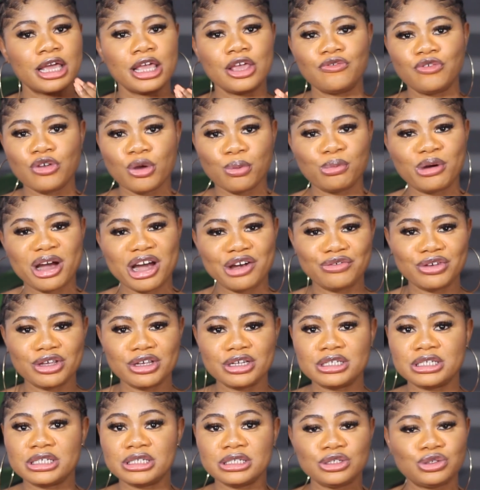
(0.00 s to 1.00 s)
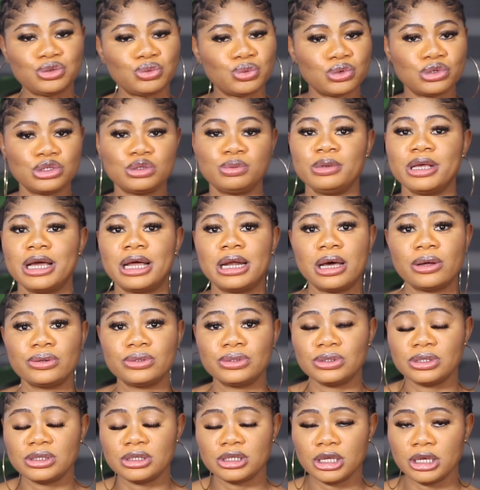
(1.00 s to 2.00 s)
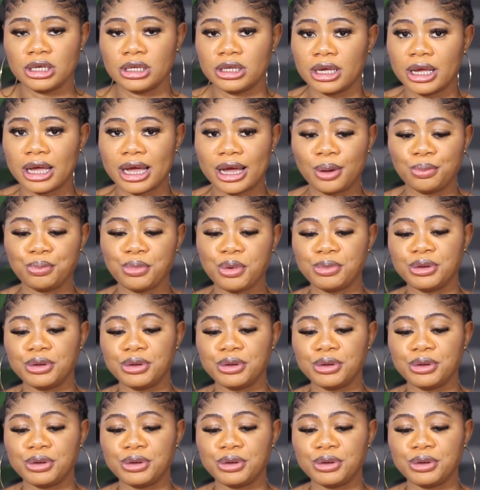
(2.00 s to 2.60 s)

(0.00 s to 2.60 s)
If you're married, you won't be allowed to stay in the camp.